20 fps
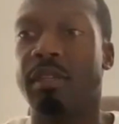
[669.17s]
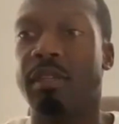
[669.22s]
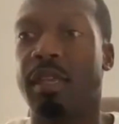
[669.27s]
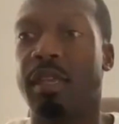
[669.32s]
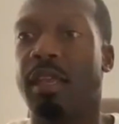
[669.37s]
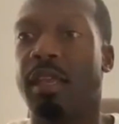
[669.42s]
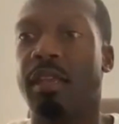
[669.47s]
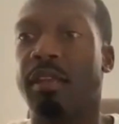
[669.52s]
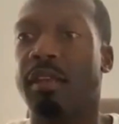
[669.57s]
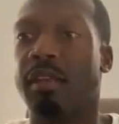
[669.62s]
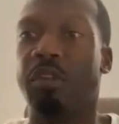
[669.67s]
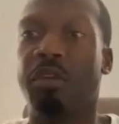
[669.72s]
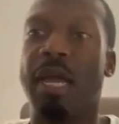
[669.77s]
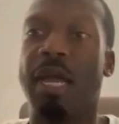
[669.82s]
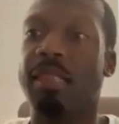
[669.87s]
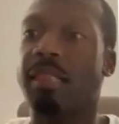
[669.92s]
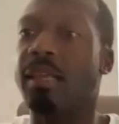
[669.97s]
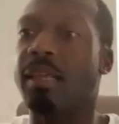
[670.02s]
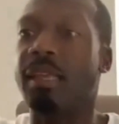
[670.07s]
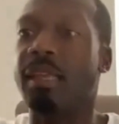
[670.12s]
And then you
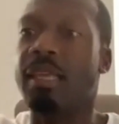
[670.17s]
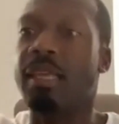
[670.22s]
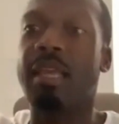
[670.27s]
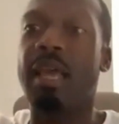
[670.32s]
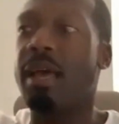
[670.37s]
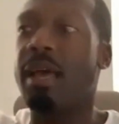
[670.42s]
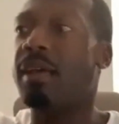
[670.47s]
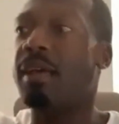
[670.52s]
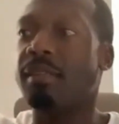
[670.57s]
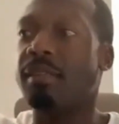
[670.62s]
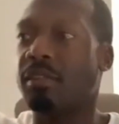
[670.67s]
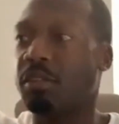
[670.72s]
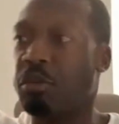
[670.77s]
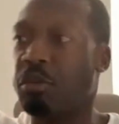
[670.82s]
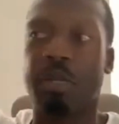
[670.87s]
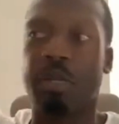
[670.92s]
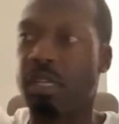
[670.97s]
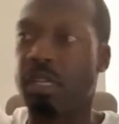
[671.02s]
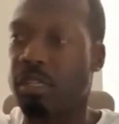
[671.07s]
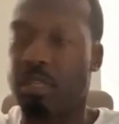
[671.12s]
got the elite guys
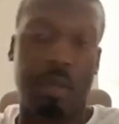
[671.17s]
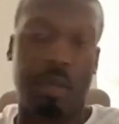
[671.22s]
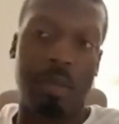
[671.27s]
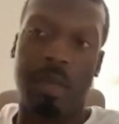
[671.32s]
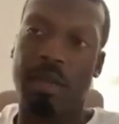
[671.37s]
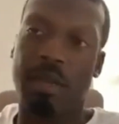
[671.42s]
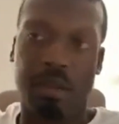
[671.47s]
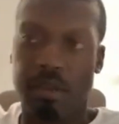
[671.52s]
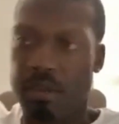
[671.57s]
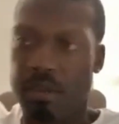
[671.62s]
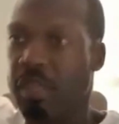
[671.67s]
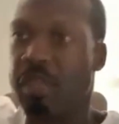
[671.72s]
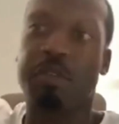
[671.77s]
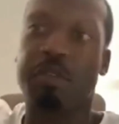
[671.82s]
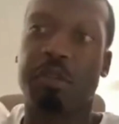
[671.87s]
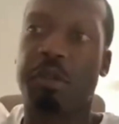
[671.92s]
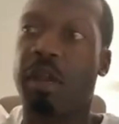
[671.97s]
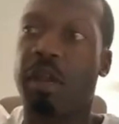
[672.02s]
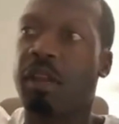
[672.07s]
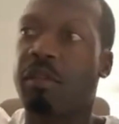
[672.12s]
who are just,
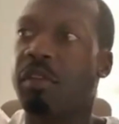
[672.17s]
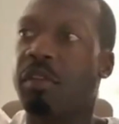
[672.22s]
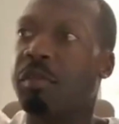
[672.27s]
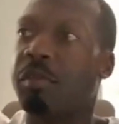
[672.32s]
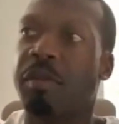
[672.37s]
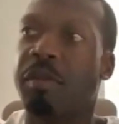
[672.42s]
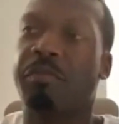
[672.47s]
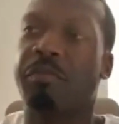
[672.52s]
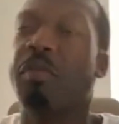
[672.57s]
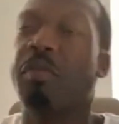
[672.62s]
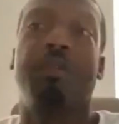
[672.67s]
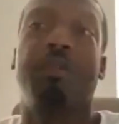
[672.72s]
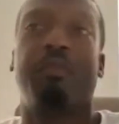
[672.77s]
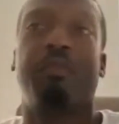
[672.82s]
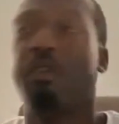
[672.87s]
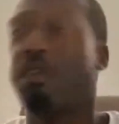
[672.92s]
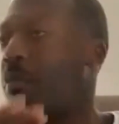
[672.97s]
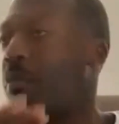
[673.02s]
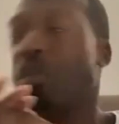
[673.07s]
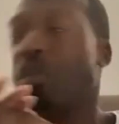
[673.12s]
different strategy, but
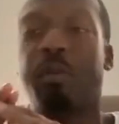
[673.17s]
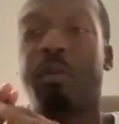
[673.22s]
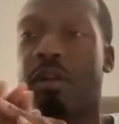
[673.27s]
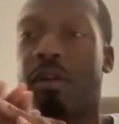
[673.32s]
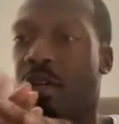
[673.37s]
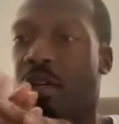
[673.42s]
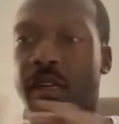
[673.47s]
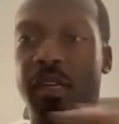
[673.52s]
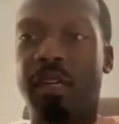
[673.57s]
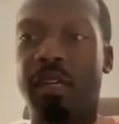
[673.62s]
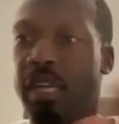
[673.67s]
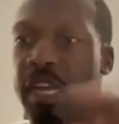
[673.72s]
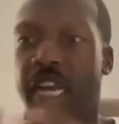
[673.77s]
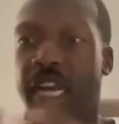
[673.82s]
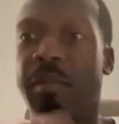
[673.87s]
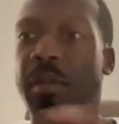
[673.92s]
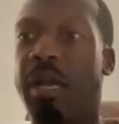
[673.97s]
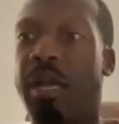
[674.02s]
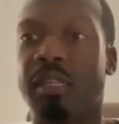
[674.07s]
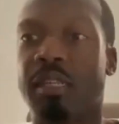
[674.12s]
for the most part,
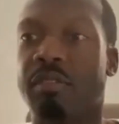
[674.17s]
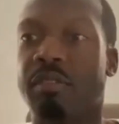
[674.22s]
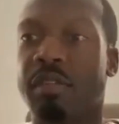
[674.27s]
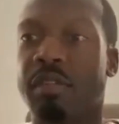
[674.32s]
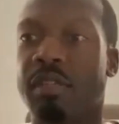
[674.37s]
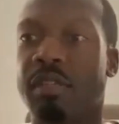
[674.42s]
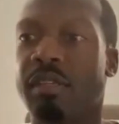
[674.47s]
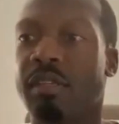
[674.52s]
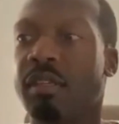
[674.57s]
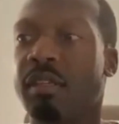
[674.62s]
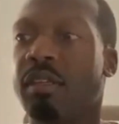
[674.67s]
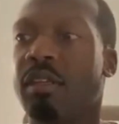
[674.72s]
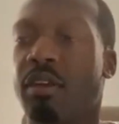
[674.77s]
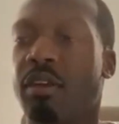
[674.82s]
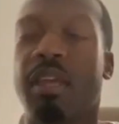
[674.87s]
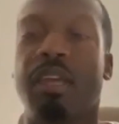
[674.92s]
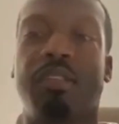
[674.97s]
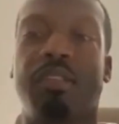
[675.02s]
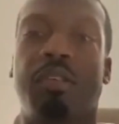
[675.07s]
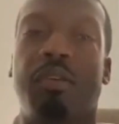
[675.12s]
everybody's even.
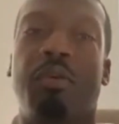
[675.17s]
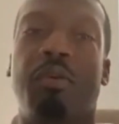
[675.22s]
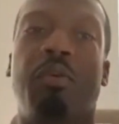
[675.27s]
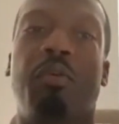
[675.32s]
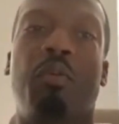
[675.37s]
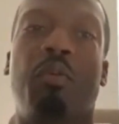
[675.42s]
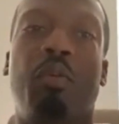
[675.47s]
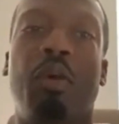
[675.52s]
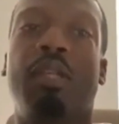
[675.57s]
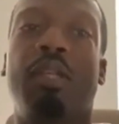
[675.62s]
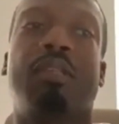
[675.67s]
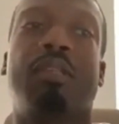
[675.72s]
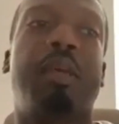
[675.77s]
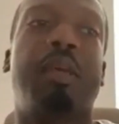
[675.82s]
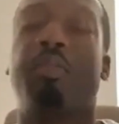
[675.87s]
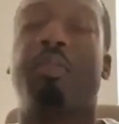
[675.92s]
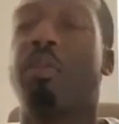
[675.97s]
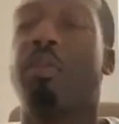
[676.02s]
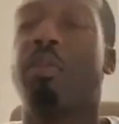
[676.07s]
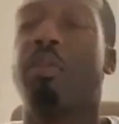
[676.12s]
Okay, so what
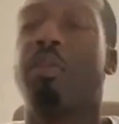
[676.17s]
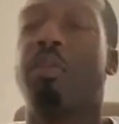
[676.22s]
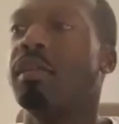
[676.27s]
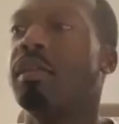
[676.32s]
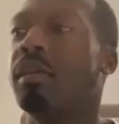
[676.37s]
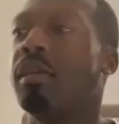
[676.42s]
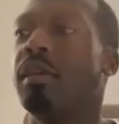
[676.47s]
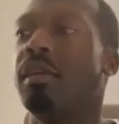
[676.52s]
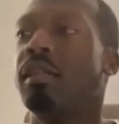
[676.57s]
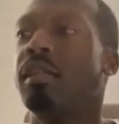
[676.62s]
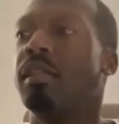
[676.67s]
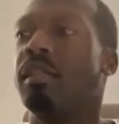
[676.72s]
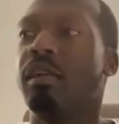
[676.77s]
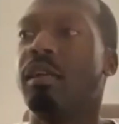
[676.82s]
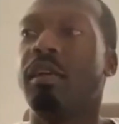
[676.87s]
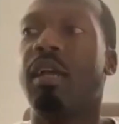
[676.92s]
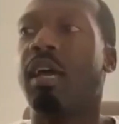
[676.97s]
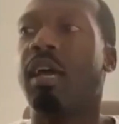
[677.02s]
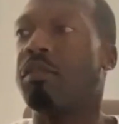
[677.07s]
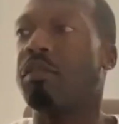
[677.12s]
separates the
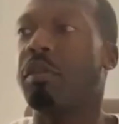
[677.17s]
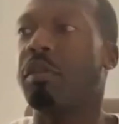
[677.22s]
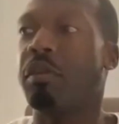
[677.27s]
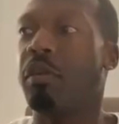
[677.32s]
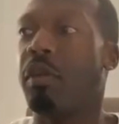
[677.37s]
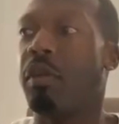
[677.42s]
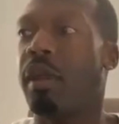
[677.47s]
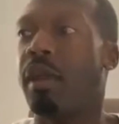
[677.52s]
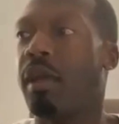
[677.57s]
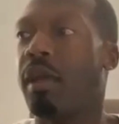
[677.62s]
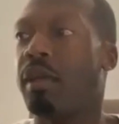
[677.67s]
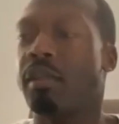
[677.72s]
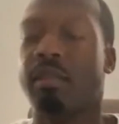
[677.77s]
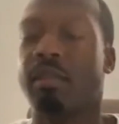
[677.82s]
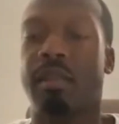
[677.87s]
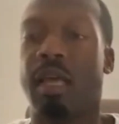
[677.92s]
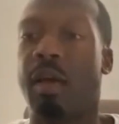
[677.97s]
good guys from the great guys?